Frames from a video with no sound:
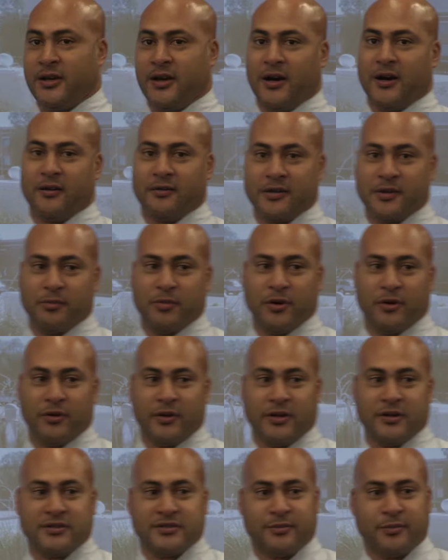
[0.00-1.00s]
ugly
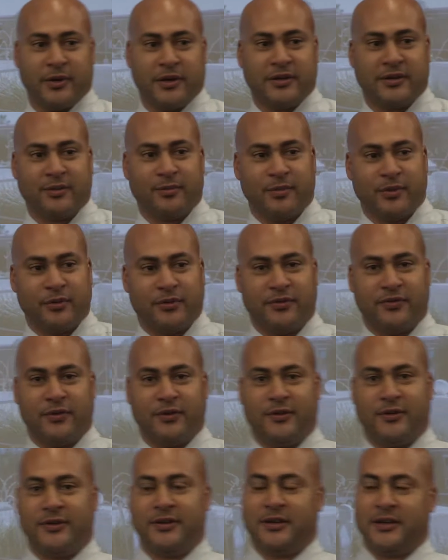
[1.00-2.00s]
buildings and make them beautiful
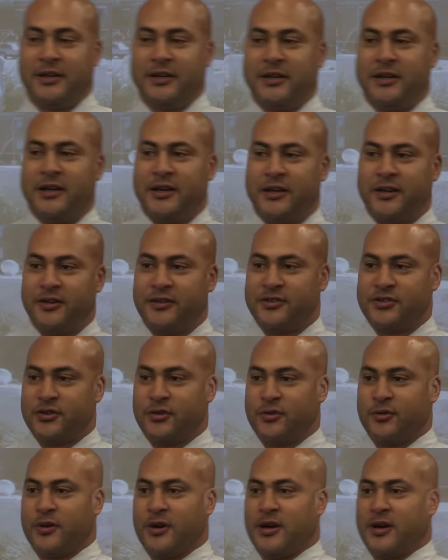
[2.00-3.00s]
and
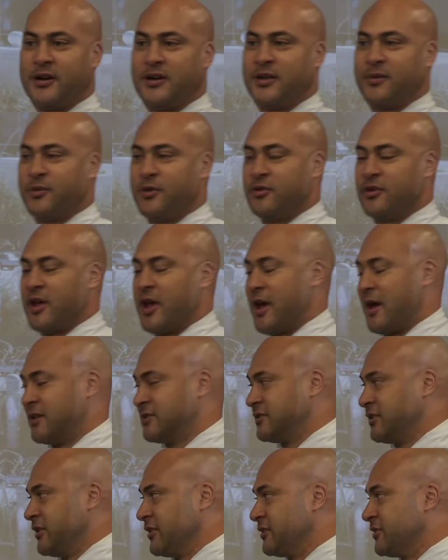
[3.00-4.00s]
into community
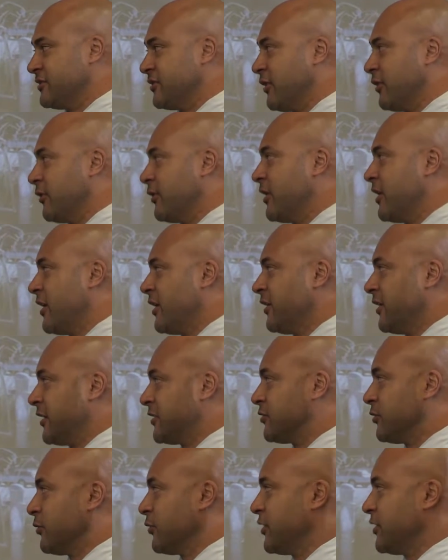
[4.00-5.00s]
assets. So
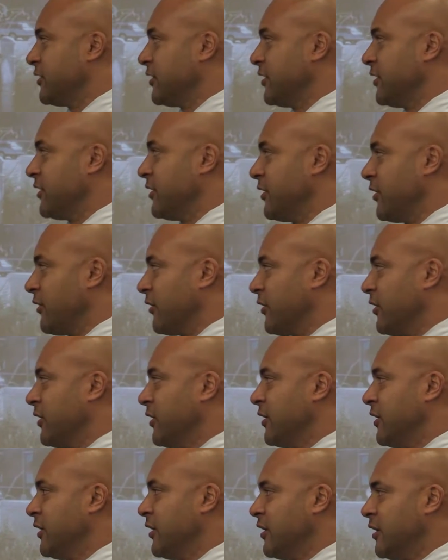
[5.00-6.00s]
that's what we did here.
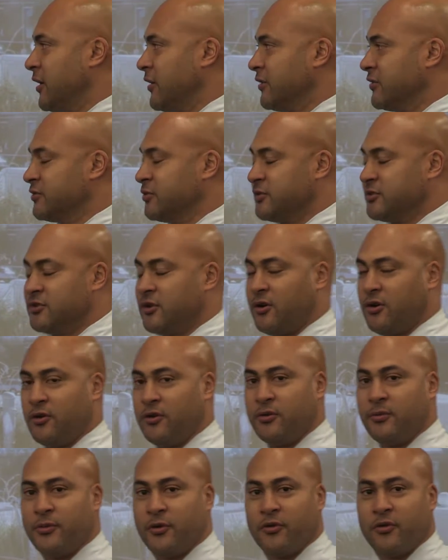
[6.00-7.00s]
This was the
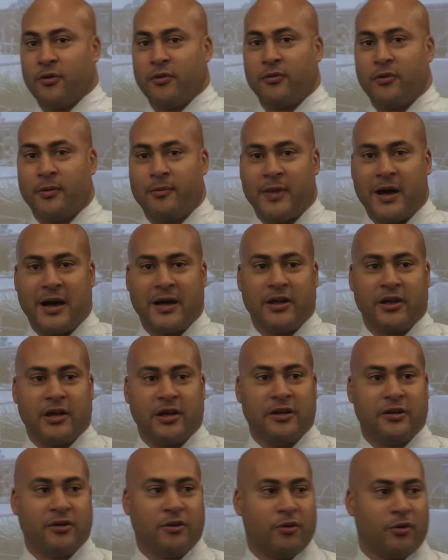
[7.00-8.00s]
old Ramada
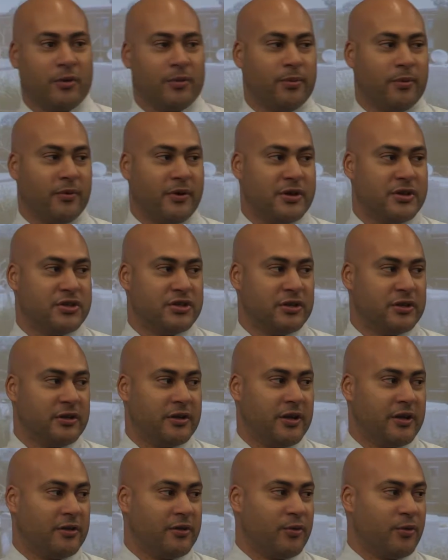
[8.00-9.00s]
Inn Corporation and
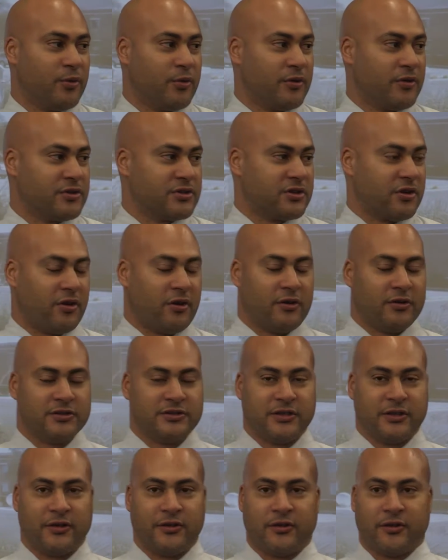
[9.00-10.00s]
headquarters, call
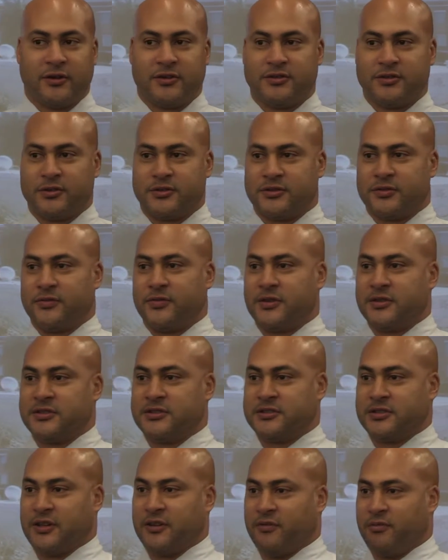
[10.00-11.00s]
center, all sorts of fun
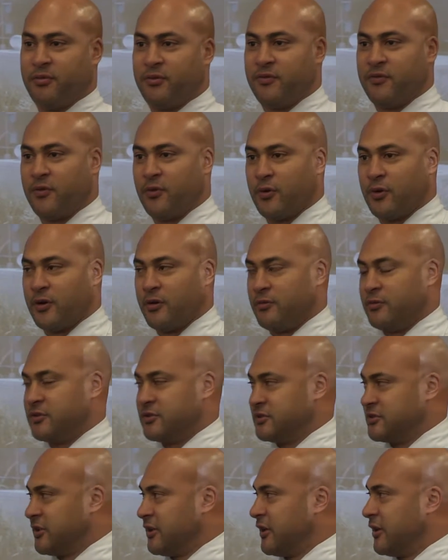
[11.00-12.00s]
stuff before it
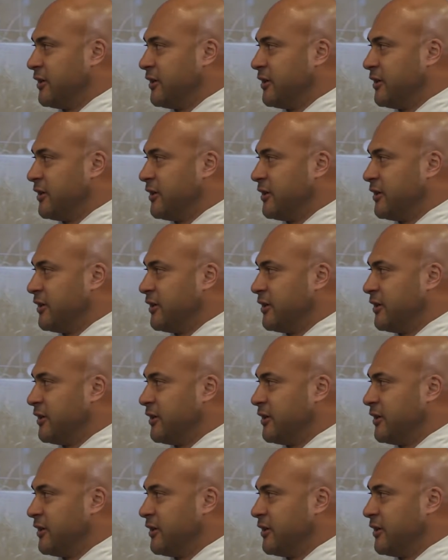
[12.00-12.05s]
was